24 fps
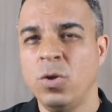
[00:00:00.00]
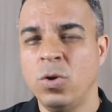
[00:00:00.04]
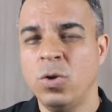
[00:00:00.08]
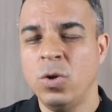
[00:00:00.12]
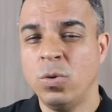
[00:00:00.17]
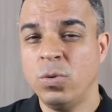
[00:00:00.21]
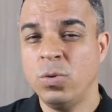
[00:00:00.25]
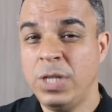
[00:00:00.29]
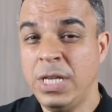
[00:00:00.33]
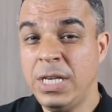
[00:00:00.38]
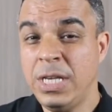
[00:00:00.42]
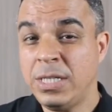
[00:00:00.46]

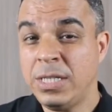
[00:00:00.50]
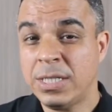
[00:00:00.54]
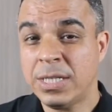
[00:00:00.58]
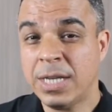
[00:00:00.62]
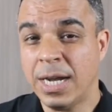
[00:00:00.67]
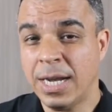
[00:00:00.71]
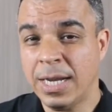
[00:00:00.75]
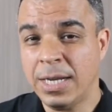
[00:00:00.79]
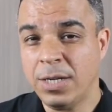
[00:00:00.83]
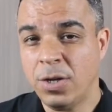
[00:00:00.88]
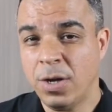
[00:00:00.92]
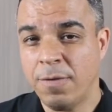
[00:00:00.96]
this
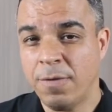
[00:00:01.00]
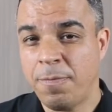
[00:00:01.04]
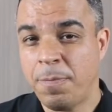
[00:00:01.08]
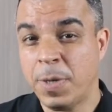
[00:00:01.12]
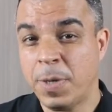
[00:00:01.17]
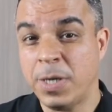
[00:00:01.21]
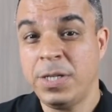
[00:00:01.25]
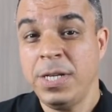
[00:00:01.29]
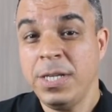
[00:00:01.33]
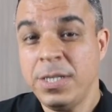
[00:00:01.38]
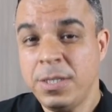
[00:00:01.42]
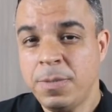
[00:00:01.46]
kind of
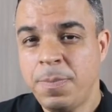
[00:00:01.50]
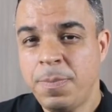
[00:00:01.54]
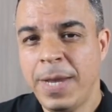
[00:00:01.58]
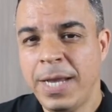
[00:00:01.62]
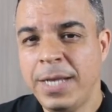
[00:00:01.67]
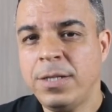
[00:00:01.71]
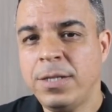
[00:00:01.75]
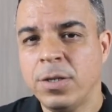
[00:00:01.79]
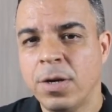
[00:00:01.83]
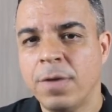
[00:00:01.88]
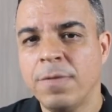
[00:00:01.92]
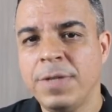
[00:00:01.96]

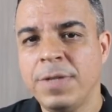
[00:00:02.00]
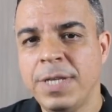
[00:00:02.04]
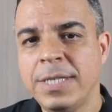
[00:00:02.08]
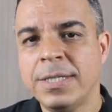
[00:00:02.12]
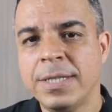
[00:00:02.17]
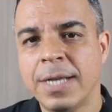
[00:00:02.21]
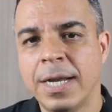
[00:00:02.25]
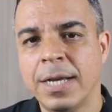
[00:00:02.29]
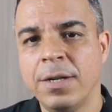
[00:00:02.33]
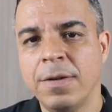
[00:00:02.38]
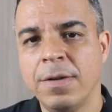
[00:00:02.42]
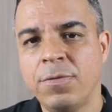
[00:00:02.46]
participating of these
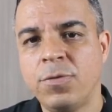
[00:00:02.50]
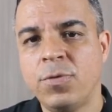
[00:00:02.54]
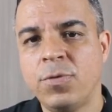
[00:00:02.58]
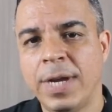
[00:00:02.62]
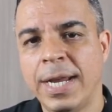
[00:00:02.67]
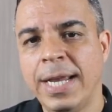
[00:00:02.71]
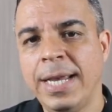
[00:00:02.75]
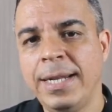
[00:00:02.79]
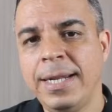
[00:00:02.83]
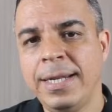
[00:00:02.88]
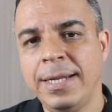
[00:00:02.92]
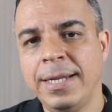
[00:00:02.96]
kind of
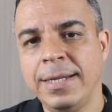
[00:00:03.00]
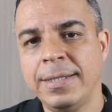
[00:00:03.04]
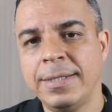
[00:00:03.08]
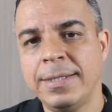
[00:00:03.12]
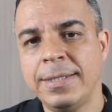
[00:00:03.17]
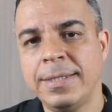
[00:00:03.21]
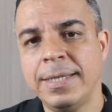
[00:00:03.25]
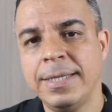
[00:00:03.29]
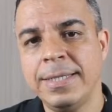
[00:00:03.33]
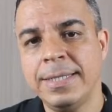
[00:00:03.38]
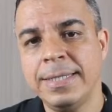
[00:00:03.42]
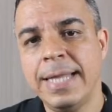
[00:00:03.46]
trainings
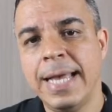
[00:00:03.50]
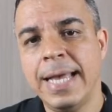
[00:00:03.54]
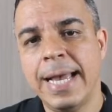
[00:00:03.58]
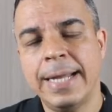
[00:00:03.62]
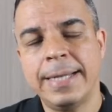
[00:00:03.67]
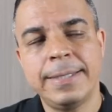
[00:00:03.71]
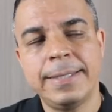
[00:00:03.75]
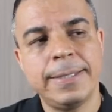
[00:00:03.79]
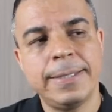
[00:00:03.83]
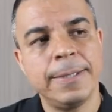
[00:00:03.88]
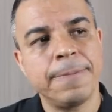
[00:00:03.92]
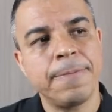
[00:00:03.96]
is
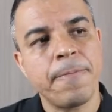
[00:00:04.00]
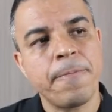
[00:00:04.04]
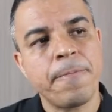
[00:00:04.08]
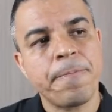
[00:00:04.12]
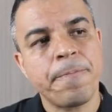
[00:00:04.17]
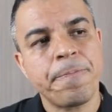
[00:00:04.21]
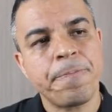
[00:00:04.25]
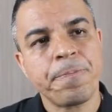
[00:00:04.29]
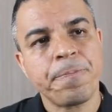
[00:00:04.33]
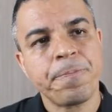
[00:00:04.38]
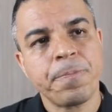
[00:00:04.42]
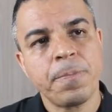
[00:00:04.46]
that
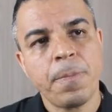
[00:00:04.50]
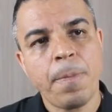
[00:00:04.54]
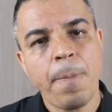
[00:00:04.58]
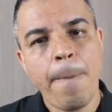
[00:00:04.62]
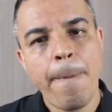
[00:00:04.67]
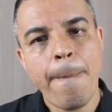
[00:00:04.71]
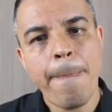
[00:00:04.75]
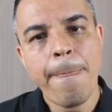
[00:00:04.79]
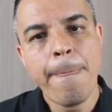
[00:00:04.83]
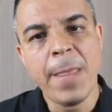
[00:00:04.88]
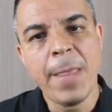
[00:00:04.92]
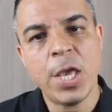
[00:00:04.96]

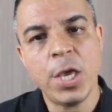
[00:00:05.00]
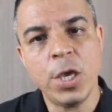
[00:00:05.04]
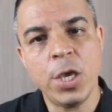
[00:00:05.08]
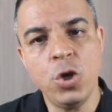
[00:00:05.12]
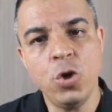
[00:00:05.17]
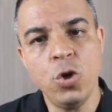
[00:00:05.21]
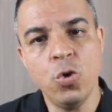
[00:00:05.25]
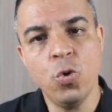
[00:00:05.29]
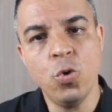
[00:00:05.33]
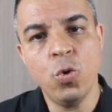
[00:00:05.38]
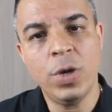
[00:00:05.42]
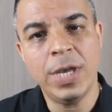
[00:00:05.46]

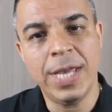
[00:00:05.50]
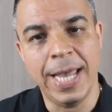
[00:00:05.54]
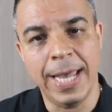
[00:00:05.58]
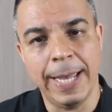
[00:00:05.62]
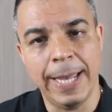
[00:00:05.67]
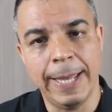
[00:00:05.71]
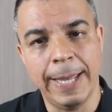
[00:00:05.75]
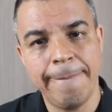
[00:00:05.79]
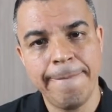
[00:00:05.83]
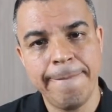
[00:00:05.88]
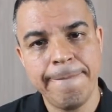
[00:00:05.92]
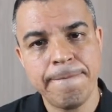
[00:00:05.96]
you
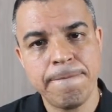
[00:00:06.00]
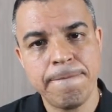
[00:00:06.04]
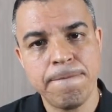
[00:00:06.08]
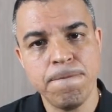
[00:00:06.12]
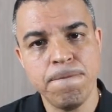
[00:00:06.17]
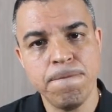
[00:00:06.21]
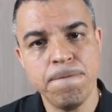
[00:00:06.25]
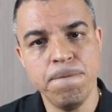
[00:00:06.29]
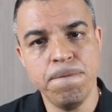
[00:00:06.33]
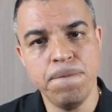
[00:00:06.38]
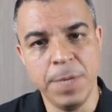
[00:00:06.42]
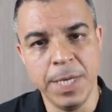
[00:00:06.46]
can
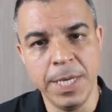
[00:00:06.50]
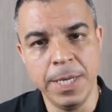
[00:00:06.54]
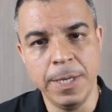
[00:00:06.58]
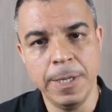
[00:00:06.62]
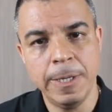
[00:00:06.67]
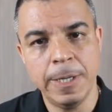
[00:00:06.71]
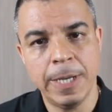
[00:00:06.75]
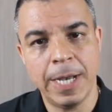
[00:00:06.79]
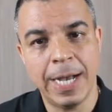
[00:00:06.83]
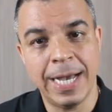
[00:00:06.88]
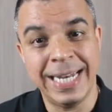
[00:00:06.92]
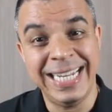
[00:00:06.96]
be
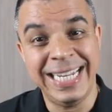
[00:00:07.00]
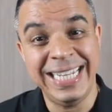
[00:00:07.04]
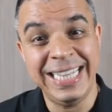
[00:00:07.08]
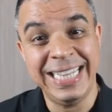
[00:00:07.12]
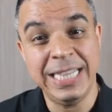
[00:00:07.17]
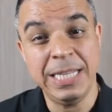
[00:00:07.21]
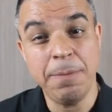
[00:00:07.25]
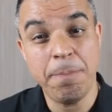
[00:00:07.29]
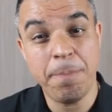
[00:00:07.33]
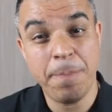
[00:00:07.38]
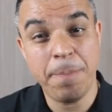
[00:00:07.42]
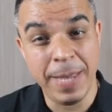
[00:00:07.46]
an
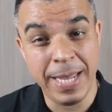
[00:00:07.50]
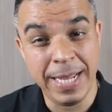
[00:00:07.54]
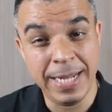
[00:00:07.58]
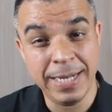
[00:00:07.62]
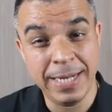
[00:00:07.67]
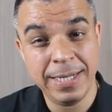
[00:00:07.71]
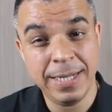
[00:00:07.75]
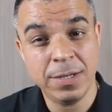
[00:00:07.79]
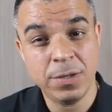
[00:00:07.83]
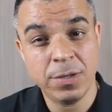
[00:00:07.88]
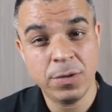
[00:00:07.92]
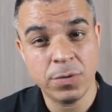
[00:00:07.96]

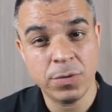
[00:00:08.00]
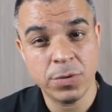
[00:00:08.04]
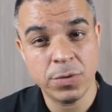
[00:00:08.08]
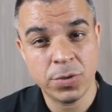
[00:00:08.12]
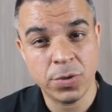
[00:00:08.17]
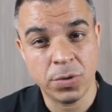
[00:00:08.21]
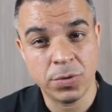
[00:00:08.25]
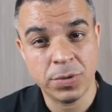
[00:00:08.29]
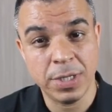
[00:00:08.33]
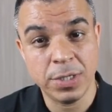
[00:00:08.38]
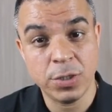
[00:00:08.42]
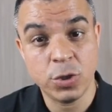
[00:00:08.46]
independent
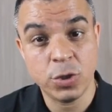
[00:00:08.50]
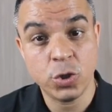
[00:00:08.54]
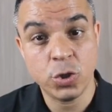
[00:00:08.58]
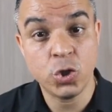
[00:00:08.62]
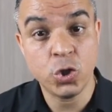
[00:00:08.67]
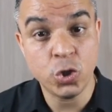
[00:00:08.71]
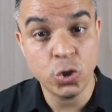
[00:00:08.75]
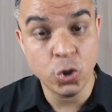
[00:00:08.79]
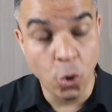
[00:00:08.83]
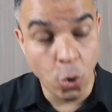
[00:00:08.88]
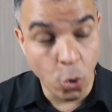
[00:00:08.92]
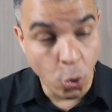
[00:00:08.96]
consultant.
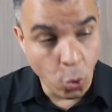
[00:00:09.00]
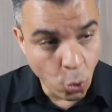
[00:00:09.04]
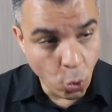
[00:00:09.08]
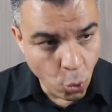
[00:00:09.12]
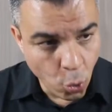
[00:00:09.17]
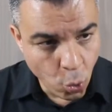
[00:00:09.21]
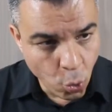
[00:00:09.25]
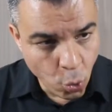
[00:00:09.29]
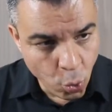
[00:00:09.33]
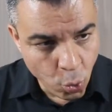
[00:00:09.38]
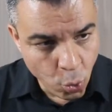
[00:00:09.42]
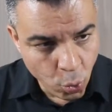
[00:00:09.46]

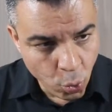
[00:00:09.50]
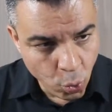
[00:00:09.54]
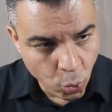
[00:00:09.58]
So